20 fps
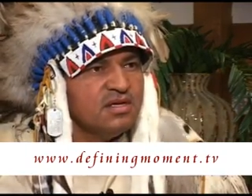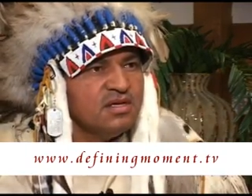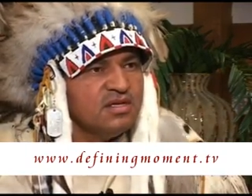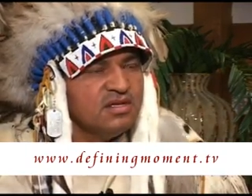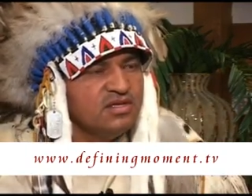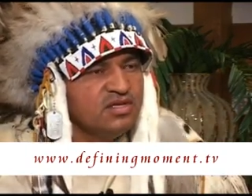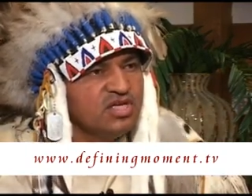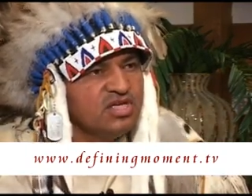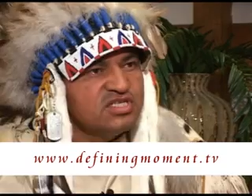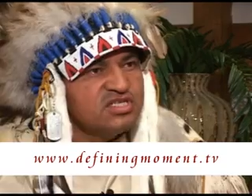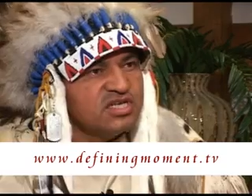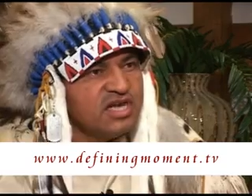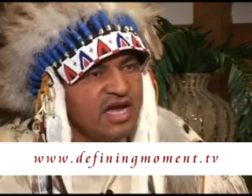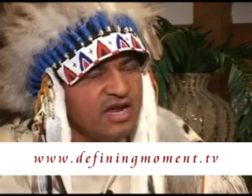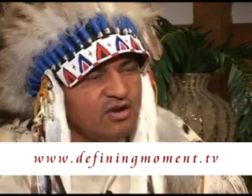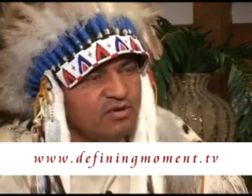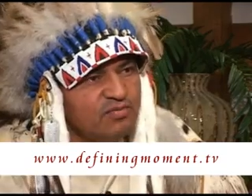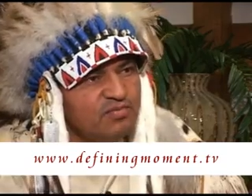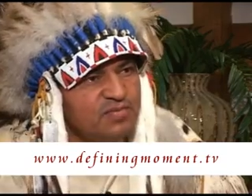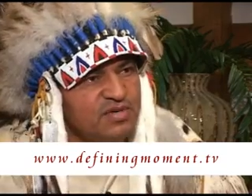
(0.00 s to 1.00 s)
This kind
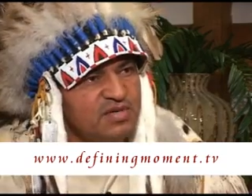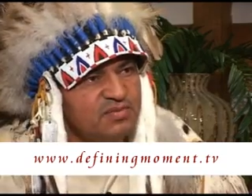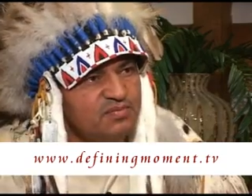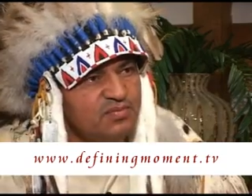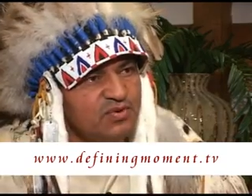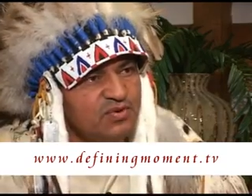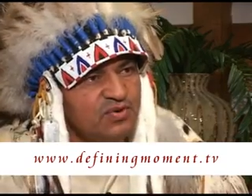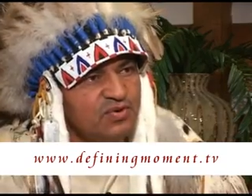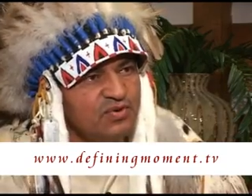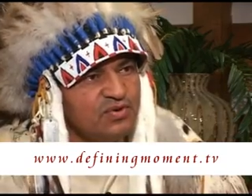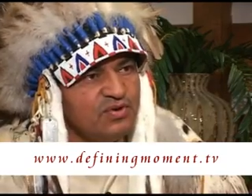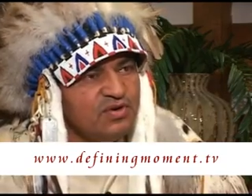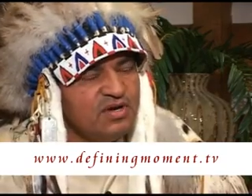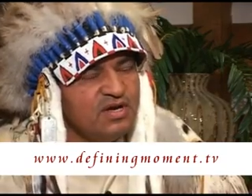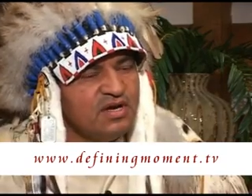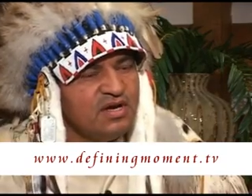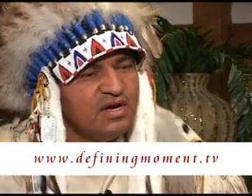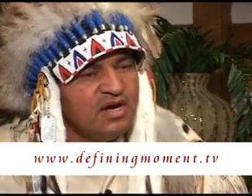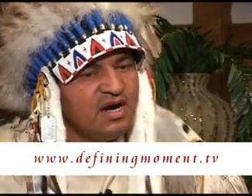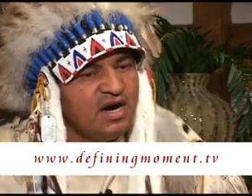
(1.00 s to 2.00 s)
of people
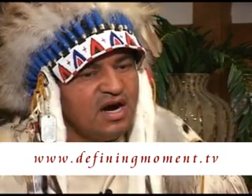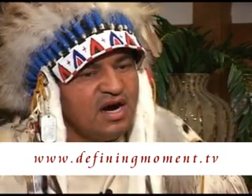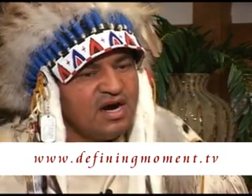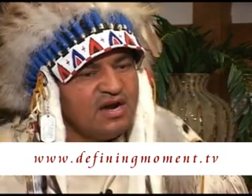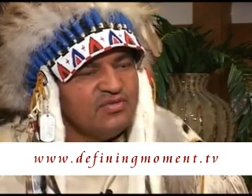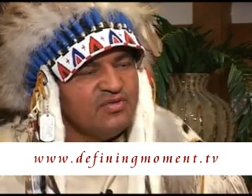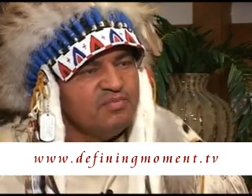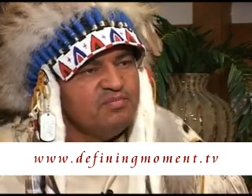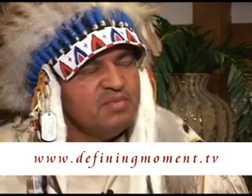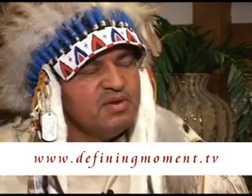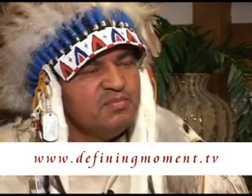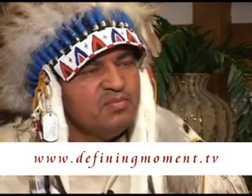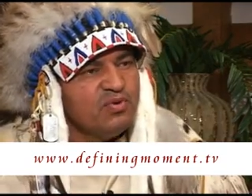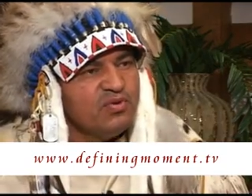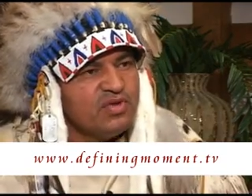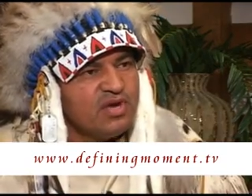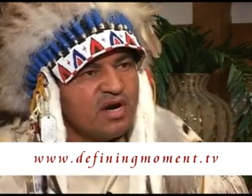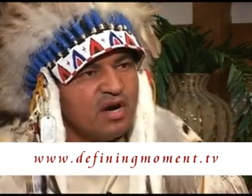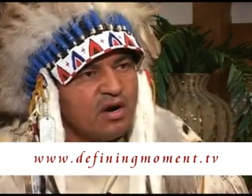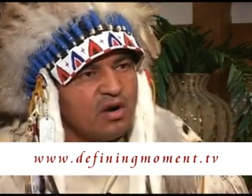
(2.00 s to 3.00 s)
are the people
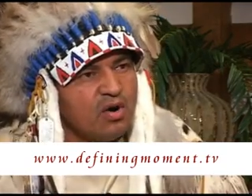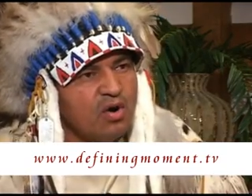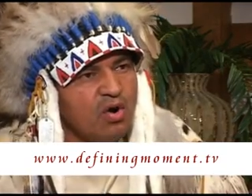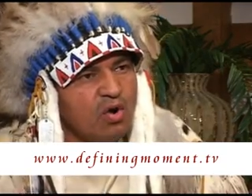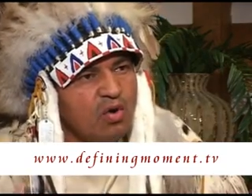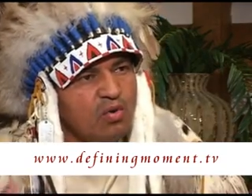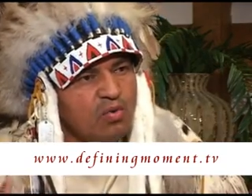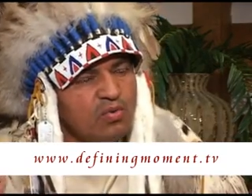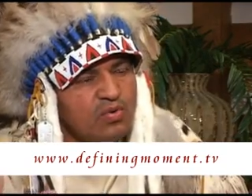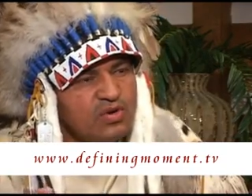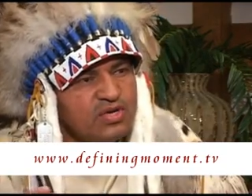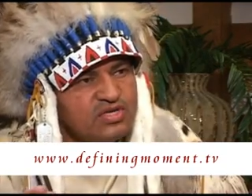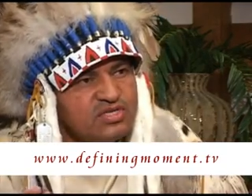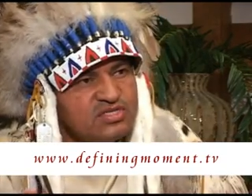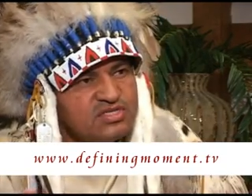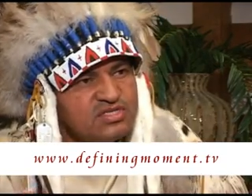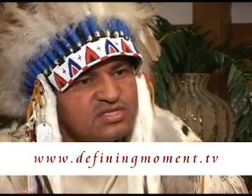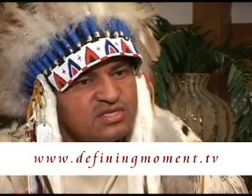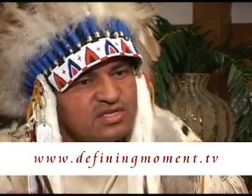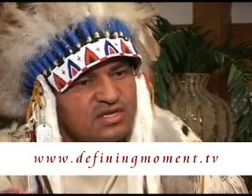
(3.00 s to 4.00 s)
that are
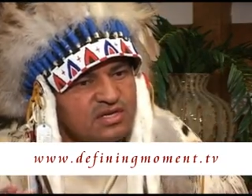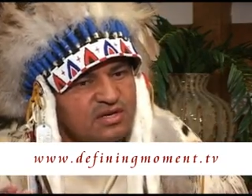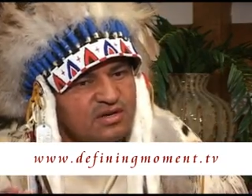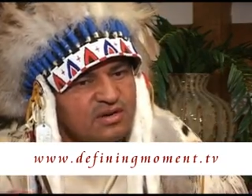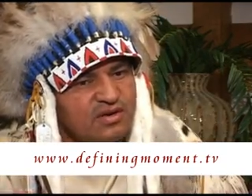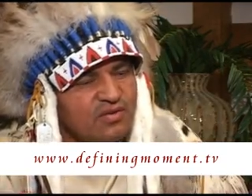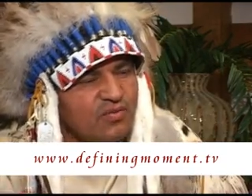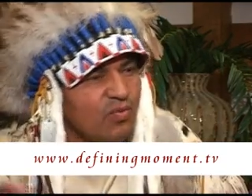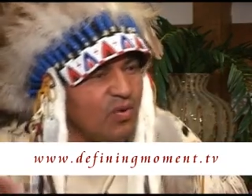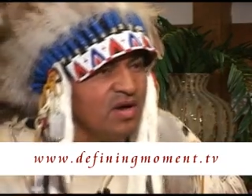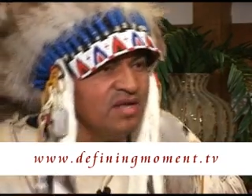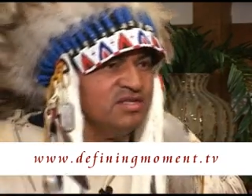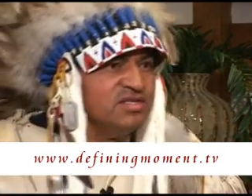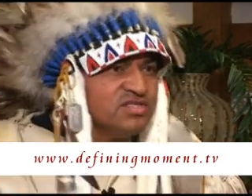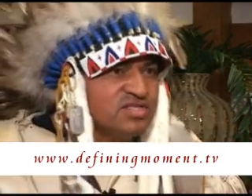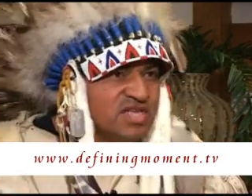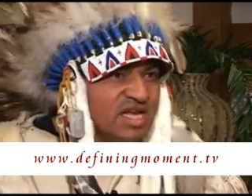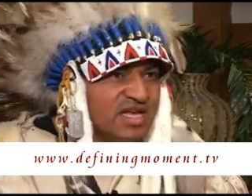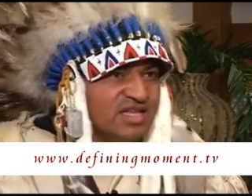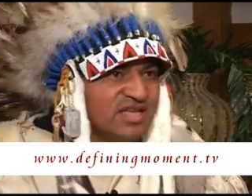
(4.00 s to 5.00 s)
always, once
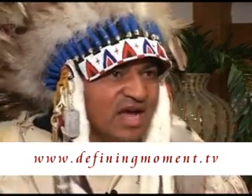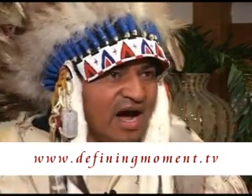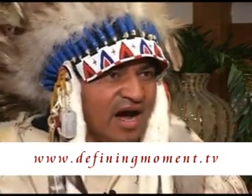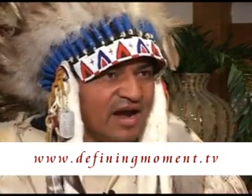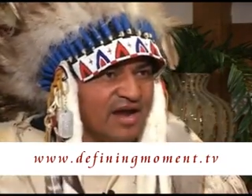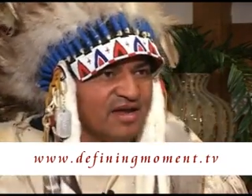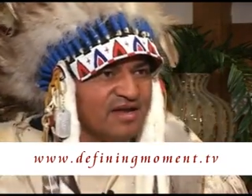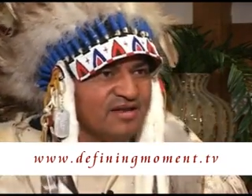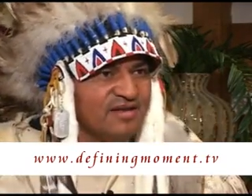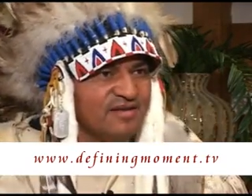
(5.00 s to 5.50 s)
they die,